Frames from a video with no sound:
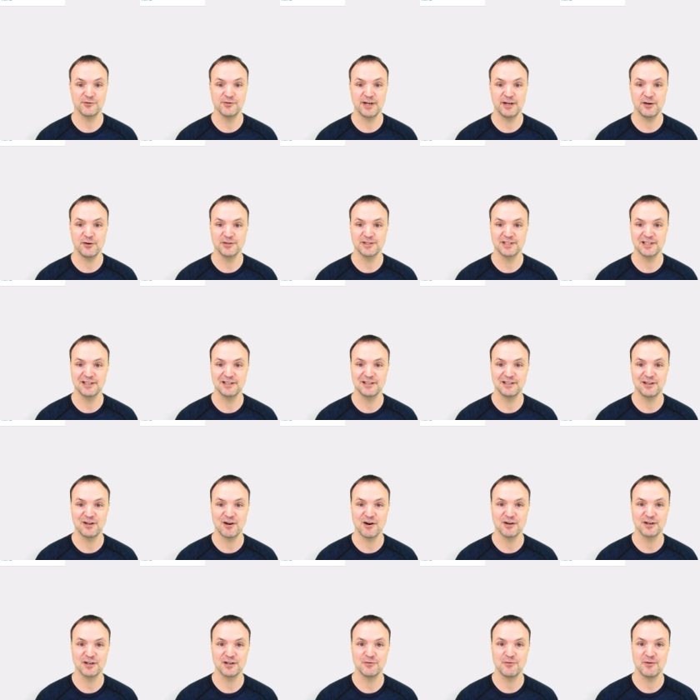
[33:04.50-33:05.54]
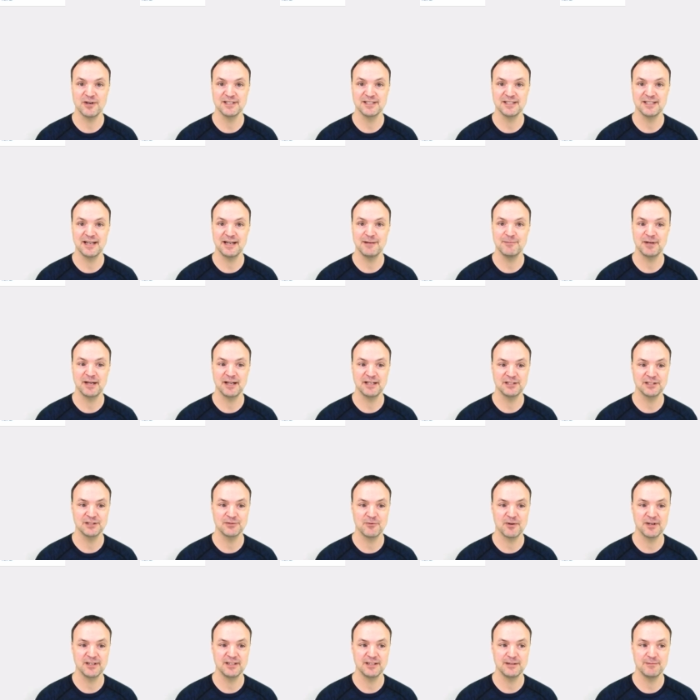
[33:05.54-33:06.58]
I know it's a little longer one today, but I just
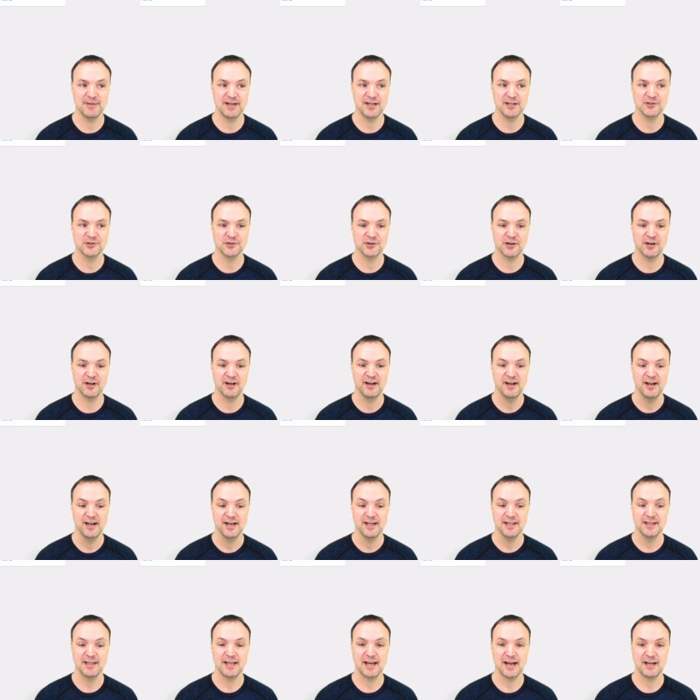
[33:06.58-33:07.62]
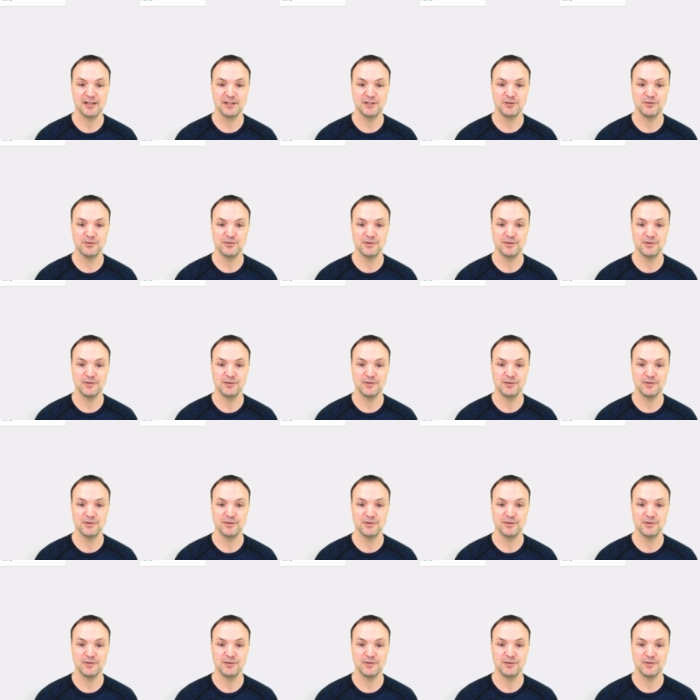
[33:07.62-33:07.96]
wanted to make sure that